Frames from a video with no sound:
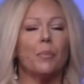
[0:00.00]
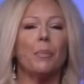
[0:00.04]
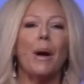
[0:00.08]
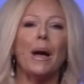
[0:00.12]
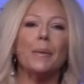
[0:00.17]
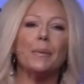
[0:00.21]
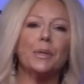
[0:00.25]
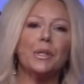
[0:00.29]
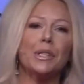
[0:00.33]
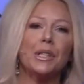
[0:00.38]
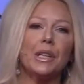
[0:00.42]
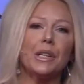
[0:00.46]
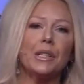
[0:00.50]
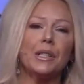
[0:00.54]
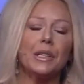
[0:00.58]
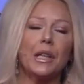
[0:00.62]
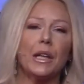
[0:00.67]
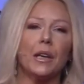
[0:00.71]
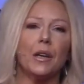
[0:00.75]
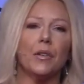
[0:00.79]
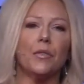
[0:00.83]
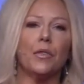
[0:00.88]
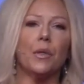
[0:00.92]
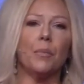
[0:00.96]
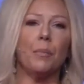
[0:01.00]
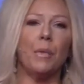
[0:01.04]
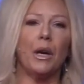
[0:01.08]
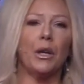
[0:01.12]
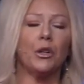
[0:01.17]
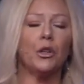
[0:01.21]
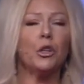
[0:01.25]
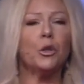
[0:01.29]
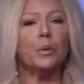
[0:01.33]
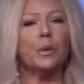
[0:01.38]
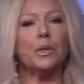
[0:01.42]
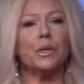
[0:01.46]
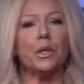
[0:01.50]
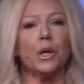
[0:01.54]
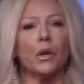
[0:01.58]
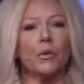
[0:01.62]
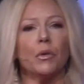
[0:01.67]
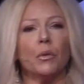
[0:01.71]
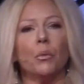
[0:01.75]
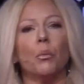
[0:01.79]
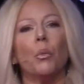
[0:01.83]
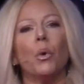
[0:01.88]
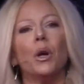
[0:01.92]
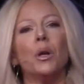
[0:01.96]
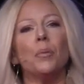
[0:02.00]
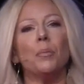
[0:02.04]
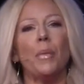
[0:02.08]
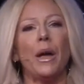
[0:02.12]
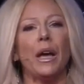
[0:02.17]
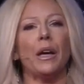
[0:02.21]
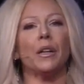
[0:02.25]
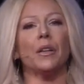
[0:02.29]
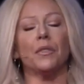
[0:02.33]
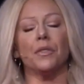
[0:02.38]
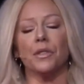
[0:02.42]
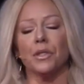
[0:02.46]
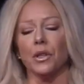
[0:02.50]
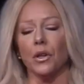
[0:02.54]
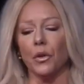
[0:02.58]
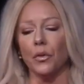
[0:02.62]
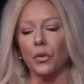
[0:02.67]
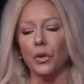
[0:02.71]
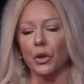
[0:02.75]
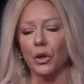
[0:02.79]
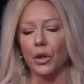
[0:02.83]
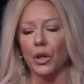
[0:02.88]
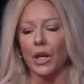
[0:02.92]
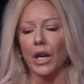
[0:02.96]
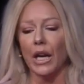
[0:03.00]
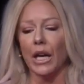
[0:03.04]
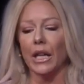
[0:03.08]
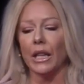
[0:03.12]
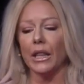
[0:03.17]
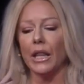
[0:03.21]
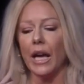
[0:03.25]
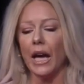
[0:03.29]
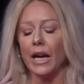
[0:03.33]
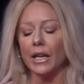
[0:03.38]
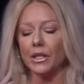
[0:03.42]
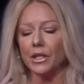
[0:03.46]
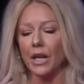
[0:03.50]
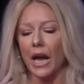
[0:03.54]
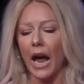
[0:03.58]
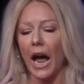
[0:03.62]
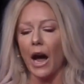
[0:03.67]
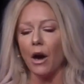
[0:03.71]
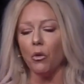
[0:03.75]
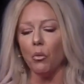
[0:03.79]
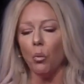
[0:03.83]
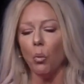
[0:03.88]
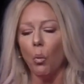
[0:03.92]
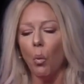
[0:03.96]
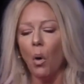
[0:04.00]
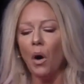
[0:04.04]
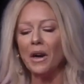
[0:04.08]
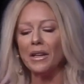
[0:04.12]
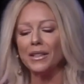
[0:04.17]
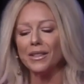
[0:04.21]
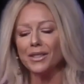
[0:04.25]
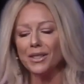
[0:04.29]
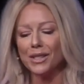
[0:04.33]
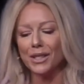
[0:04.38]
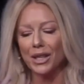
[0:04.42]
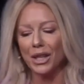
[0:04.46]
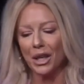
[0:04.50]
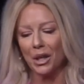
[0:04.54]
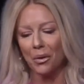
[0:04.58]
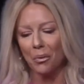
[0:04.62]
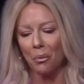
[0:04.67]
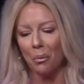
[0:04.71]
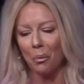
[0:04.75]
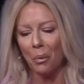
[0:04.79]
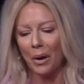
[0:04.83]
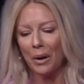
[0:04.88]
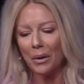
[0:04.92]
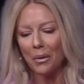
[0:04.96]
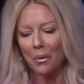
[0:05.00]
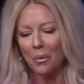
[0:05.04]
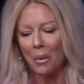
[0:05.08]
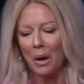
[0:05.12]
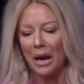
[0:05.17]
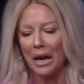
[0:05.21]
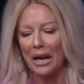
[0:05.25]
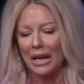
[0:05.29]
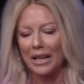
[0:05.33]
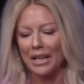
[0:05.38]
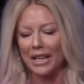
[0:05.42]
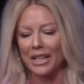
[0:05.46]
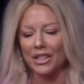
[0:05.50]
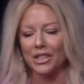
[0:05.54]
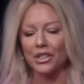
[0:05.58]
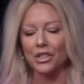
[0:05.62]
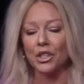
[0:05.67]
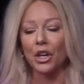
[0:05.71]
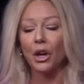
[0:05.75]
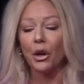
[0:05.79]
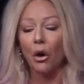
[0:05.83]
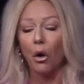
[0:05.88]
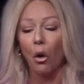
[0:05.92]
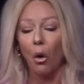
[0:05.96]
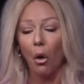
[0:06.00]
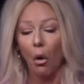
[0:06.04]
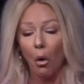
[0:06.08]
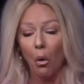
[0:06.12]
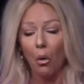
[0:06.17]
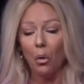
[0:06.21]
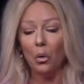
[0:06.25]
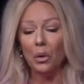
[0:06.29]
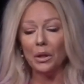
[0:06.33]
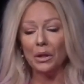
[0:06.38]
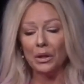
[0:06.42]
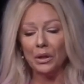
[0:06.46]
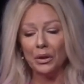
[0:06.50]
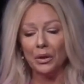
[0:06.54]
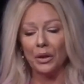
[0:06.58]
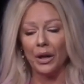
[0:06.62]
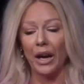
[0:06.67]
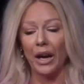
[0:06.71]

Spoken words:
The Bible says that of the man who was given one bag of silver, that at once he went away and dug a hole in